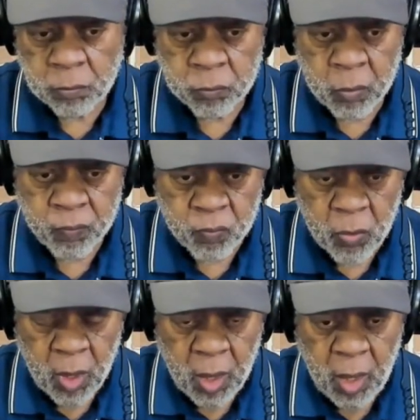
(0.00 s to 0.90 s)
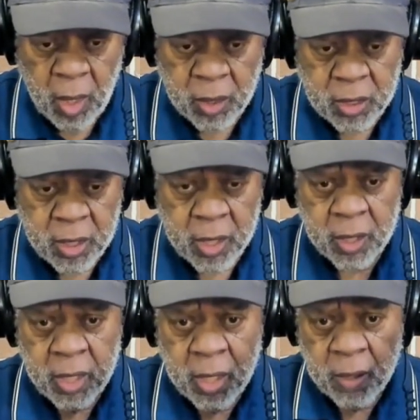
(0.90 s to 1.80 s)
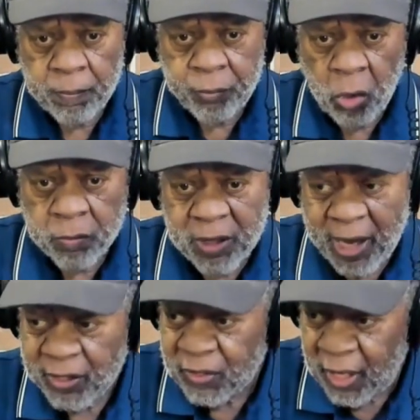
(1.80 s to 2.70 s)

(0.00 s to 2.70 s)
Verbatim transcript: and he did a uh, program last